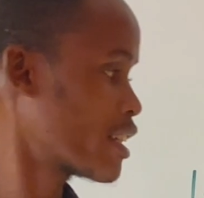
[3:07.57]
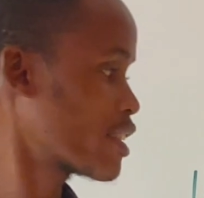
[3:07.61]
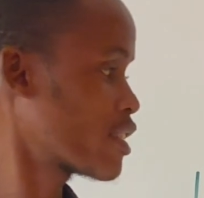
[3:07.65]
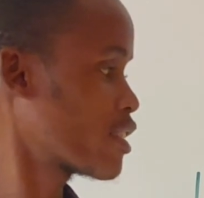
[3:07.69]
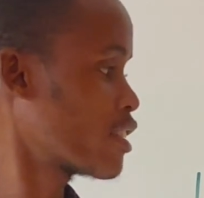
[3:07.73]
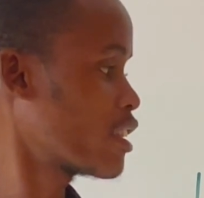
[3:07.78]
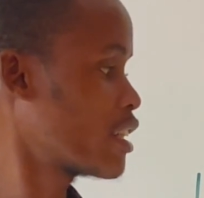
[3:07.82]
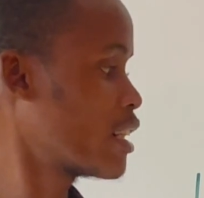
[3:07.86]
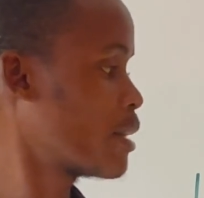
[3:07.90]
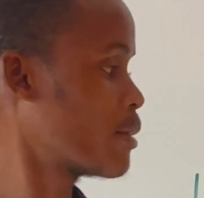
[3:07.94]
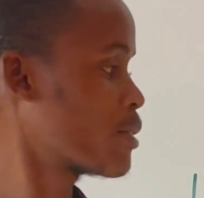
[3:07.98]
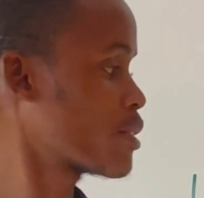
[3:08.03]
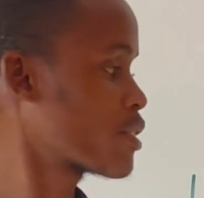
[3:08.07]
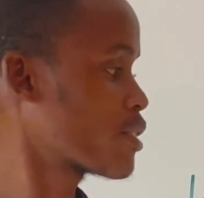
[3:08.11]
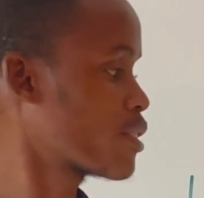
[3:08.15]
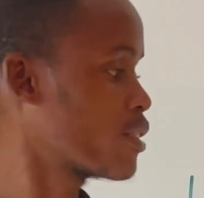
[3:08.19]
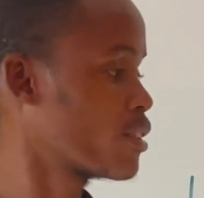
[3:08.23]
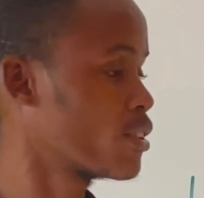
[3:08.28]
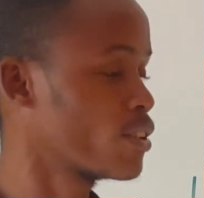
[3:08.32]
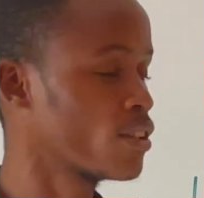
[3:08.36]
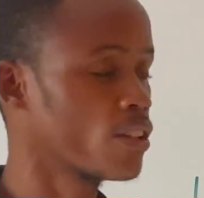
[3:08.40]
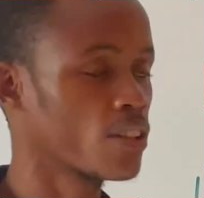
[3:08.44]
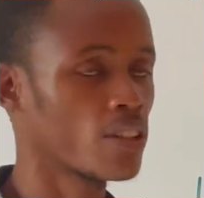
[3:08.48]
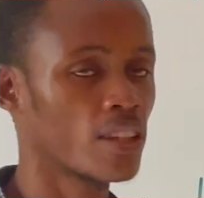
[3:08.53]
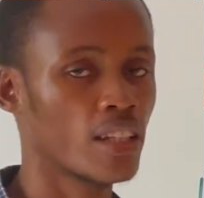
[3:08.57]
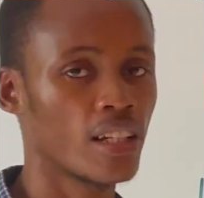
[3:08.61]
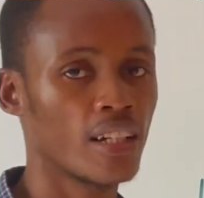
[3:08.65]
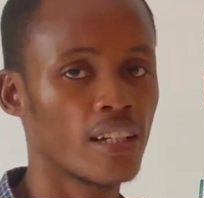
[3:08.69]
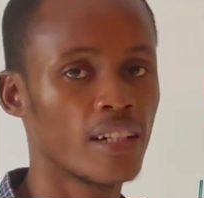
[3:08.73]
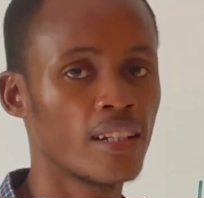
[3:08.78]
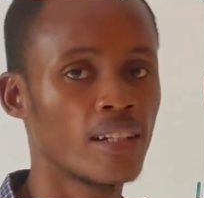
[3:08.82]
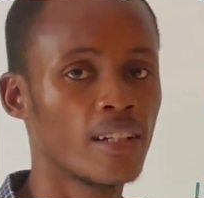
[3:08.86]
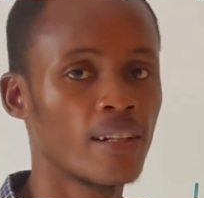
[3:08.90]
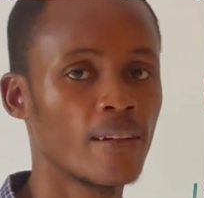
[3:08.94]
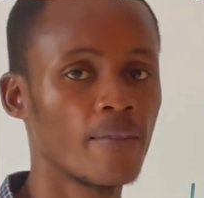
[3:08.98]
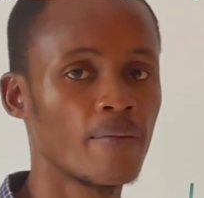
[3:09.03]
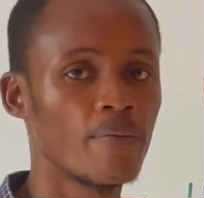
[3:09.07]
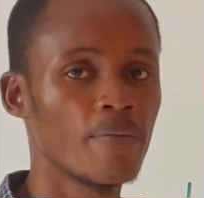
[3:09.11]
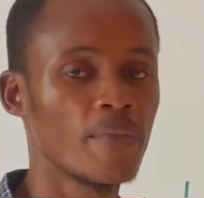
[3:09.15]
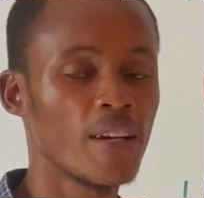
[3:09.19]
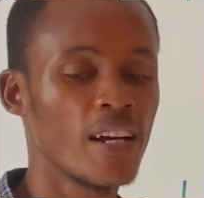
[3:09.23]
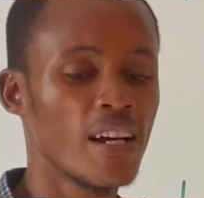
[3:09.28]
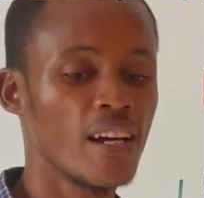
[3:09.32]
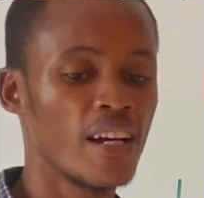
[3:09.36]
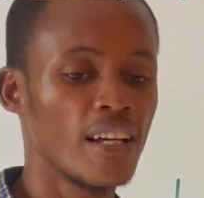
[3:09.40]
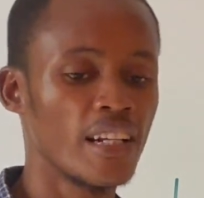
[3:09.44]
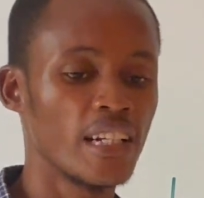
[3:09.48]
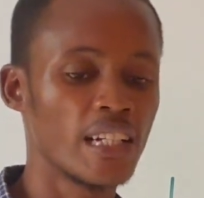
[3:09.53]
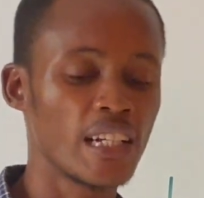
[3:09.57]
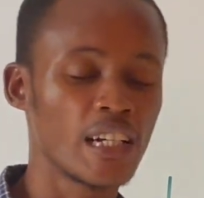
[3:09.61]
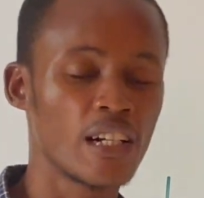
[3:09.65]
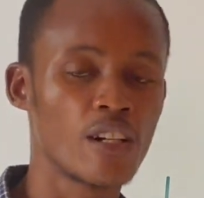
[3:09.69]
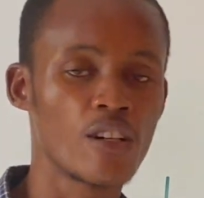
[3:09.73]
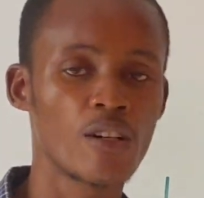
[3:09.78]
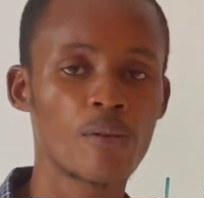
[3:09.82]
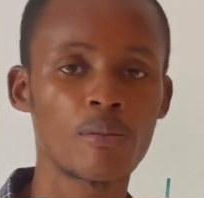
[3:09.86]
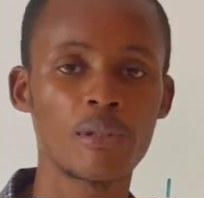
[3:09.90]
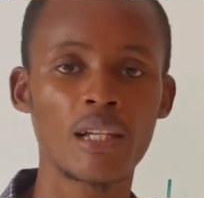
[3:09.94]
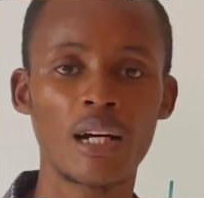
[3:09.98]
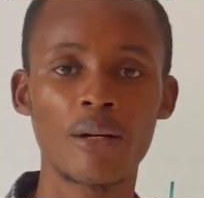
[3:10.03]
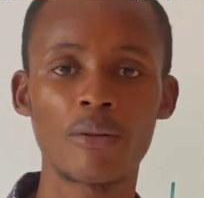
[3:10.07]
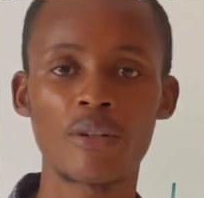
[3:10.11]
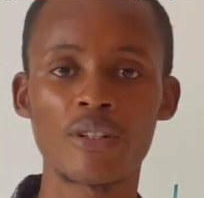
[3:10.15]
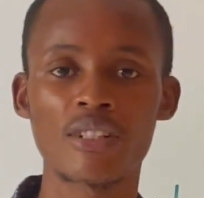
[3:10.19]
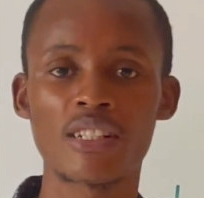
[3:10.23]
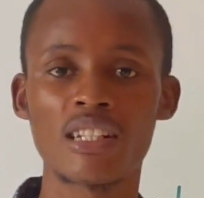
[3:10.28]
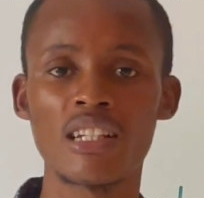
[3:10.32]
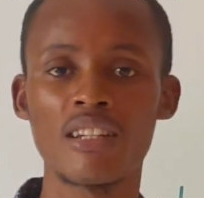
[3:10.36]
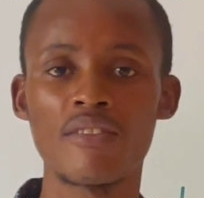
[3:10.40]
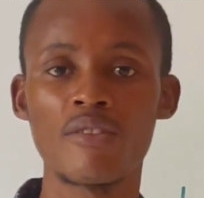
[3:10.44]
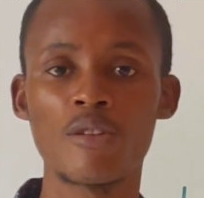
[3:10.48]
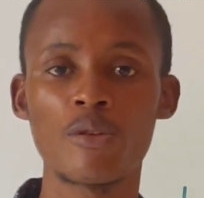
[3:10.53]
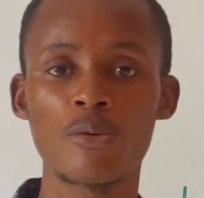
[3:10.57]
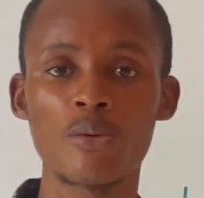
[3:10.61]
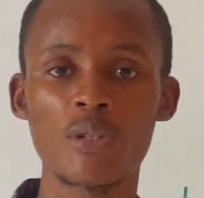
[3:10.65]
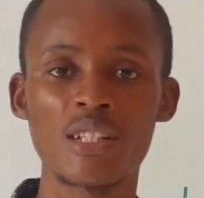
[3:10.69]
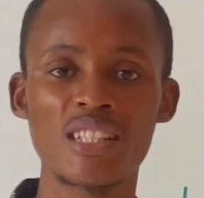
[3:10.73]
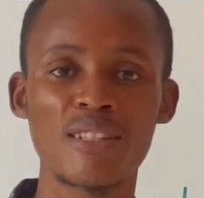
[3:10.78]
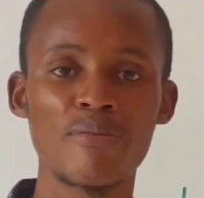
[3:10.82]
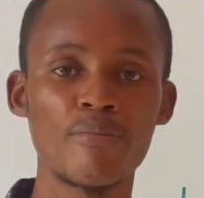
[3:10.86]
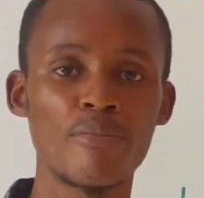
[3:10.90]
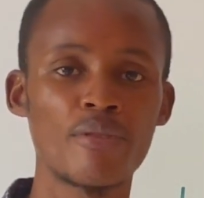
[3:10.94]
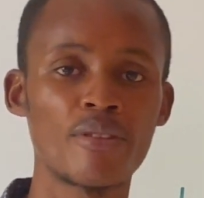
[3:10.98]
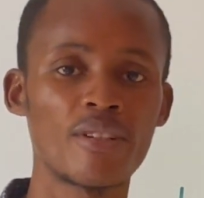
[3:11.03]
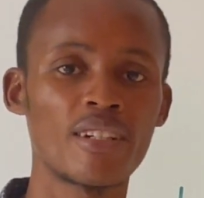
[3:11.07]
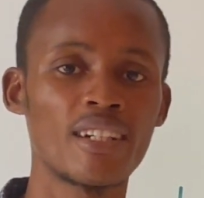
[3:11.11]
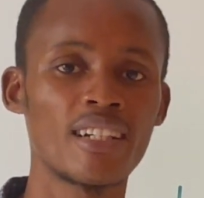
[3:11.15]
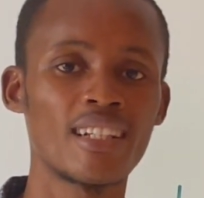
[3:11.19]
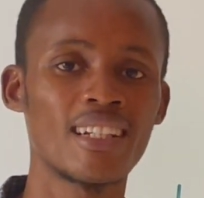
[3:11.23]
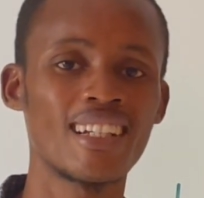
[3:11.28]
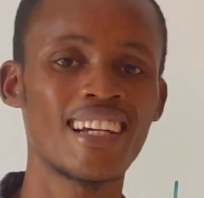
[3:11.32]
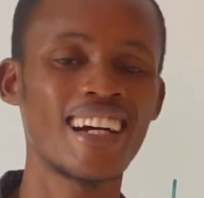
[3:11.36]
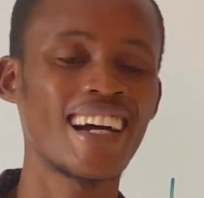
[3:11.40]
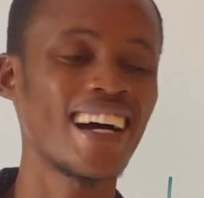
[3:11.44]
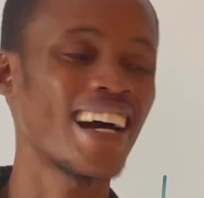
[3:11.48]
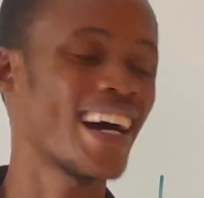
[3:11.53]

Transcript: study that was conducted, the group that was given wheat bread